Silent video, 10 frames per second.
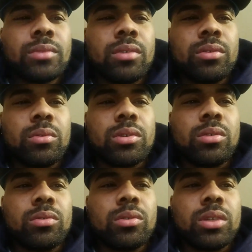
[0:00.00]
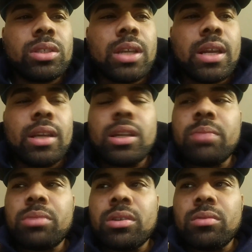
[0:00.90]
I don't know what's going on. The chat ain't
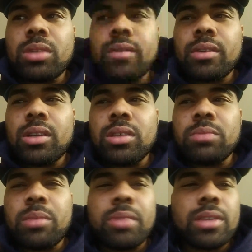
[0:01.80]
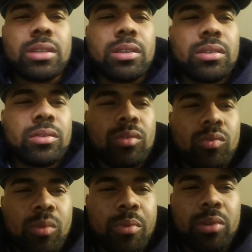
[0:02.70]
up there, whatever case maybe. I see
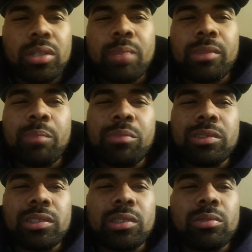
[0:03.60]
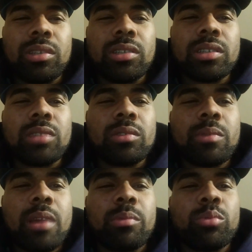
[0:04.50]
one person up in the bushes. Yo, D's nuts,
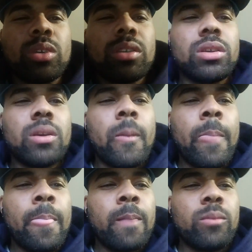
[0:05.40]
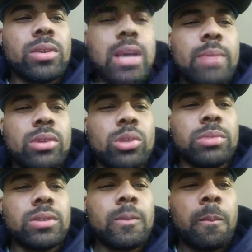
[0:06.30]
what's poppin', boy? What's happening,
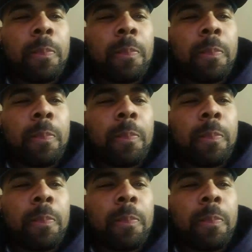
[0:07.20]
homie?